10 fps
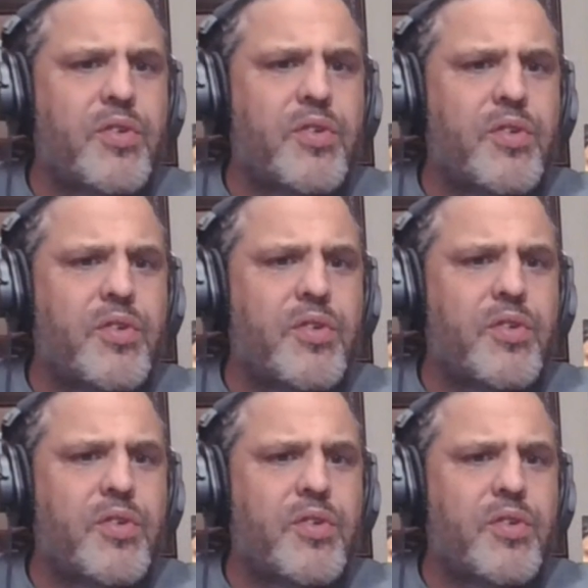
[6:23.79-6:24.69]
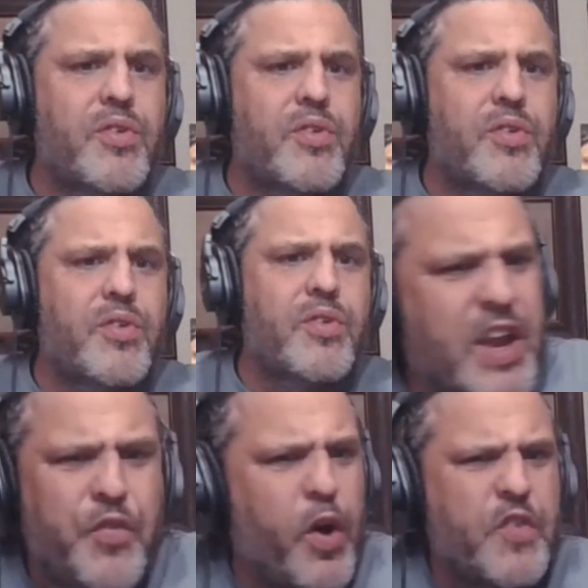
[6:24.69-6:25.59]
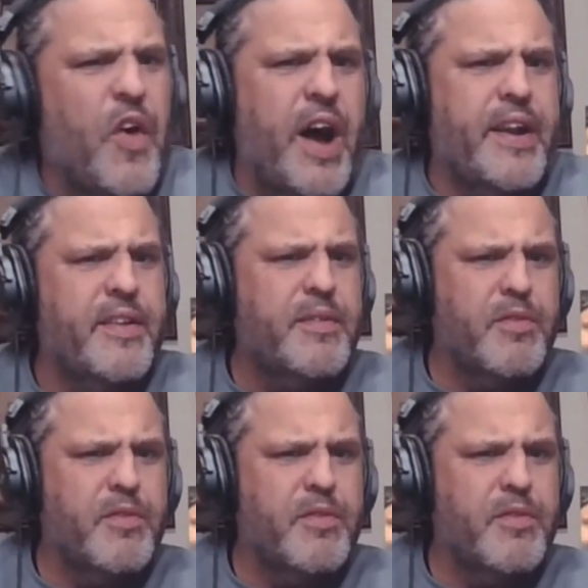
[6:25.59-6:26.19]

How come six four is fine?